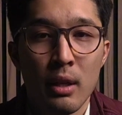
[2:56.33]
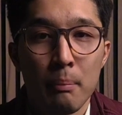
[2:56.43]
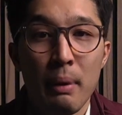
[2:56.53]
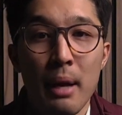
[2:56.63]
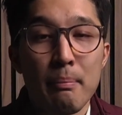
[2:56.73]

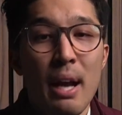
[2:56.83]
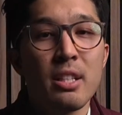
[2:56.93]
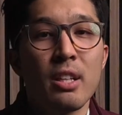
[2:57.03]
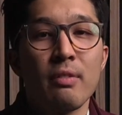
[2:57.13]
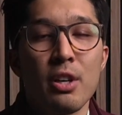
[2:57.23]
But back
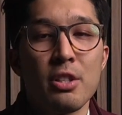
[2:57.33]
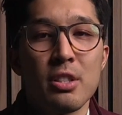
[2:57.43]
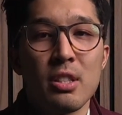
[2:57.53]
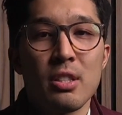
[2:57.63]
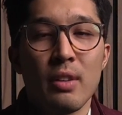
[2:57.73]
to
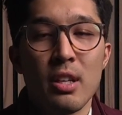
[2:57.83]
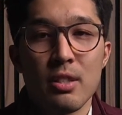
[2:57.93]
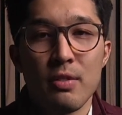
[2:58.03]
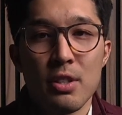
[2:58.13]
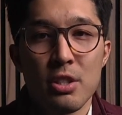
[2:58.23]
convergence
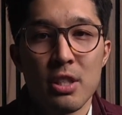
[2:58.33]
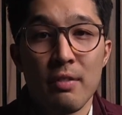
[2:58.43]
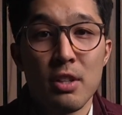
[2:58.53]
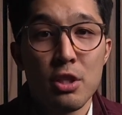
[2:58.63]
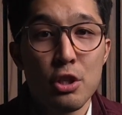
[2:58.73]
insufficiency.
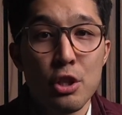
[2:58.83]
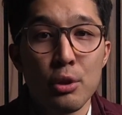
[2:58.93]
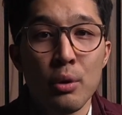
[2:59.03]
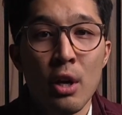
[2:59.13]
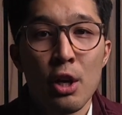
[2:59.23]
If this is
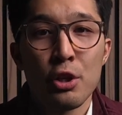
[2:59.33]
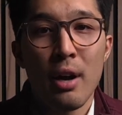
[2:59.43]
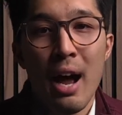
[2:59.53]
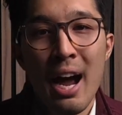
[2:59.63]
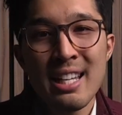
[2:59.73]
you, your
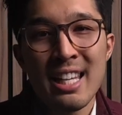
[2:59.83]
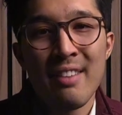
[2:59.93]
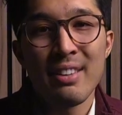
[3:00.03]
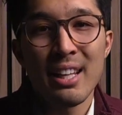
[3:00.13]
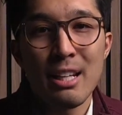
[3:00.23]
eyes
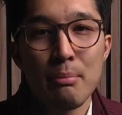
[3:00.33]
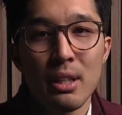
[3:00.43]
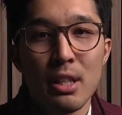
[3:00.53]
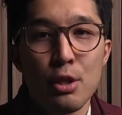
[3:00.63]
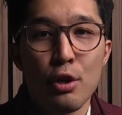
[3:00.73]
have an
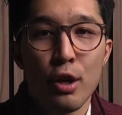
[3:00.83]
inability to